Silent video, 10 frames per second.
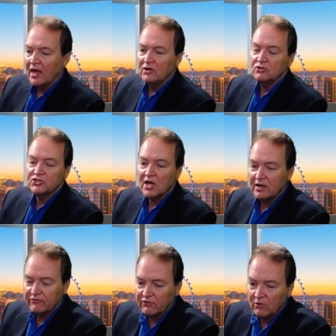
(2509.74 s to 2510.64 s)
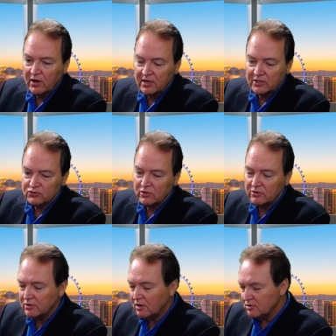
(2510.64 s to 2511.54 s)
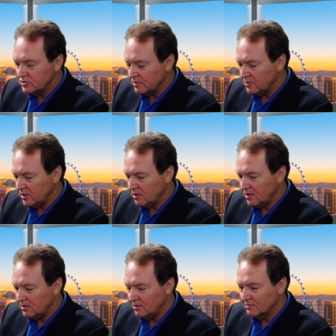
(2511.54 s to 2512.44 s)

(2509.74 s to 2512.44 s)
you'll sign it for what, an extra $100, something like that?